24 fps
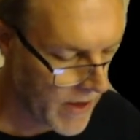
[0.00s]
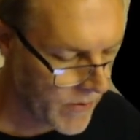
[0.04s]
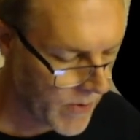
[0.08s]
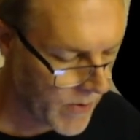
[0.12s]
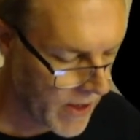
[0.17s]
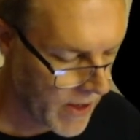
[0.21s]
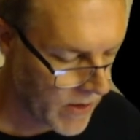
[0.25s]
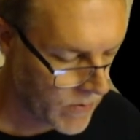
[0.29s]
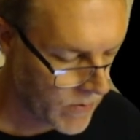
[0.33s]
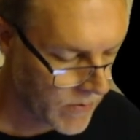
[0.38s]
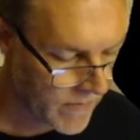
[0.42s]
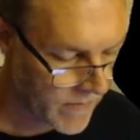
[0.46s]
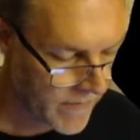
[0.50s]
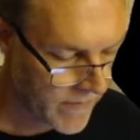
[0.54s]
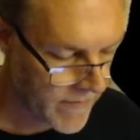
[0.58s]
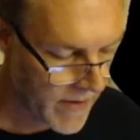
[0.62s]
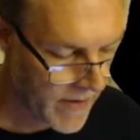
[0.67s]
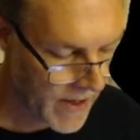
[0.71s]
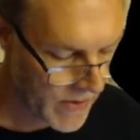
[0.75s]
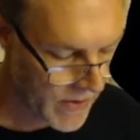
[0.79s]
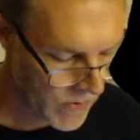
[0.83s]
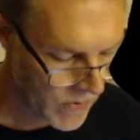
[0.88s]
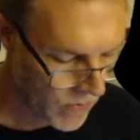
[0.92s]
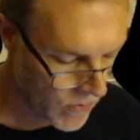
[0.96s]
it will
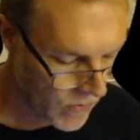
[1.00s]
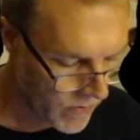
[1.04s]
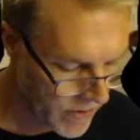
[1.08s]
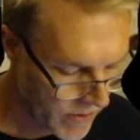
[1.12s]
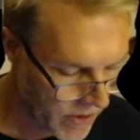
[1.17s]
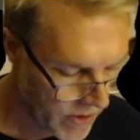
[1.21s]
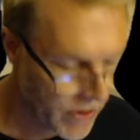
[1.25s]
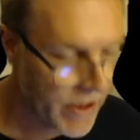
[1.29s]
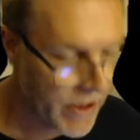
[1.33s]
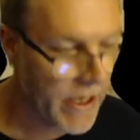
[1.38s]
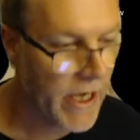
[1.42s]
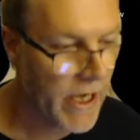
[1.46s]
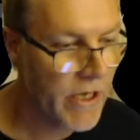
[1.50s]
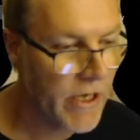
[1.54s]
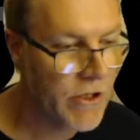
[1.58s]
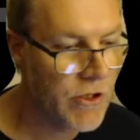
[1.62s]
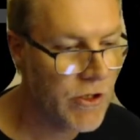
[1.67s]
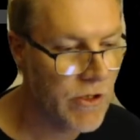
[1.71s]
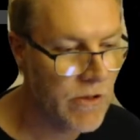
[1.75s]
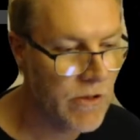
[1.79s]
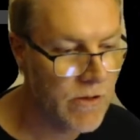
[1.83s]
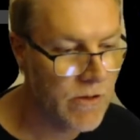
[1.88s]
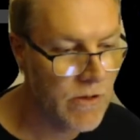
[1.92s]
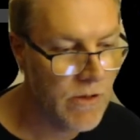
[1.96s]
find all the
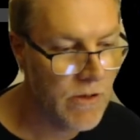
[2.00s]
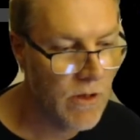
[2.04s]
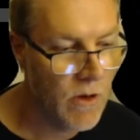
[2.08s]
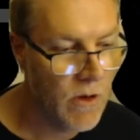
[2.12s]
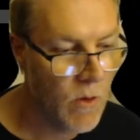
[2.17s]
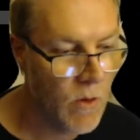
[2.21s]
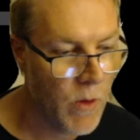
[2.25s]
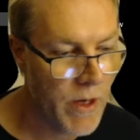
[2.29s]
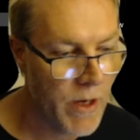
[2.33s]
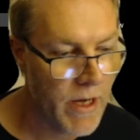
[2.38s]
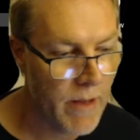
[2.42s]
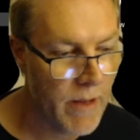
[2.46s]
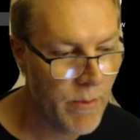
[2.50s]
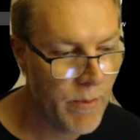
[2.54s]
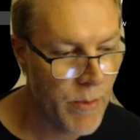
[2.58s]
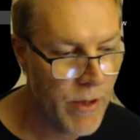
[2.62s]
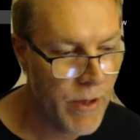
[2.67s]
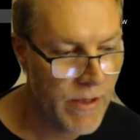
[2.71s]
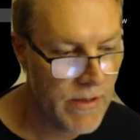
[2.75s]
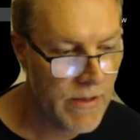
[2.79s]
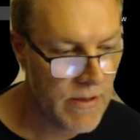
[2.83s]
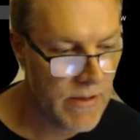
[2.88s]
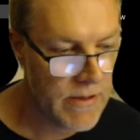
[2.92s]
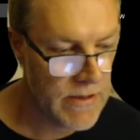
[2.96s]
locations when I
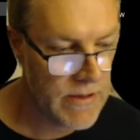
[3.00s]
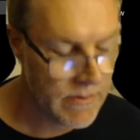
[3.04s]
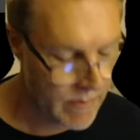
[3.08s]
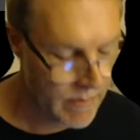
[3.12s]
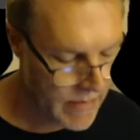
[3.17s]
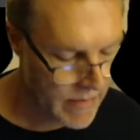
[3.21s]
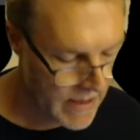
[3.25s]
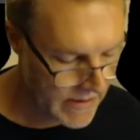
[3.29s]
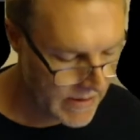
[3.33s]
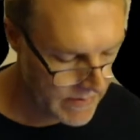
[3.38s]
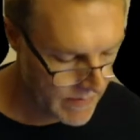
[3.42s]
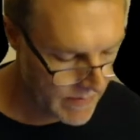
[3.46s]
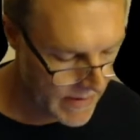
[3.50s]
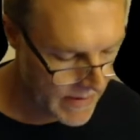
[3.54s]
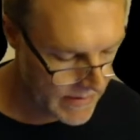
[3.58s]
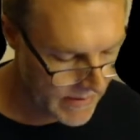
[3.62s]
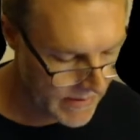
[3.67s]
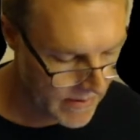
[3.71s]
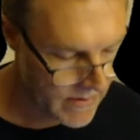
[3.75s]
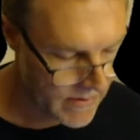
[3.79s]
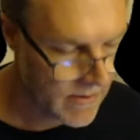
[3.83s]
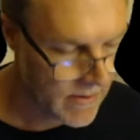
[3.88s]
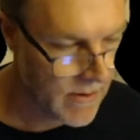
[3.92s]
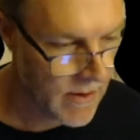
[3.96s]
press this plus
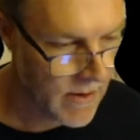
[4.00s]
button.